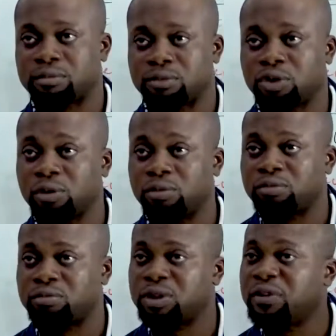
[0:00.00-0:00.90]
So
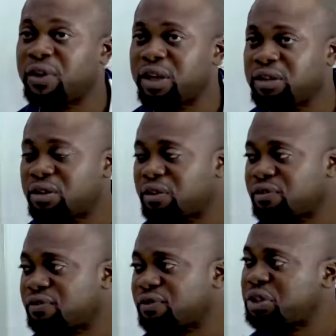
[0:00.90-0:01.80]
effects of
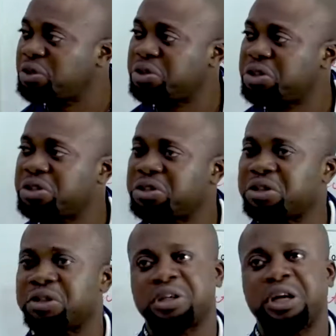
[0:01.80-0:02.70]
injuries
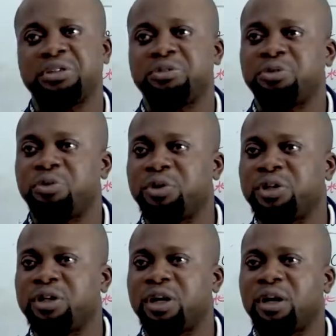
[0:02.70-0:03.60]
have to do
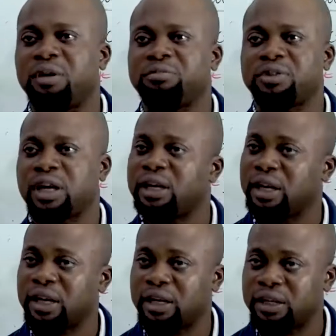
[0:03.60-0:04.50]
with
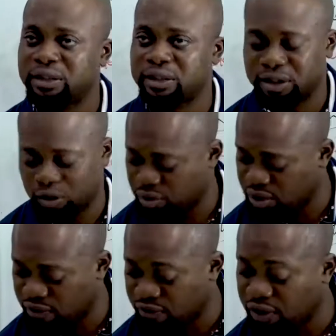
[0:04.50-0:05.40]
cardiac arrest and
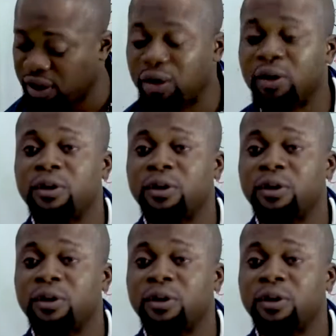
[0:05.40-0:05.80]
respiratory failure,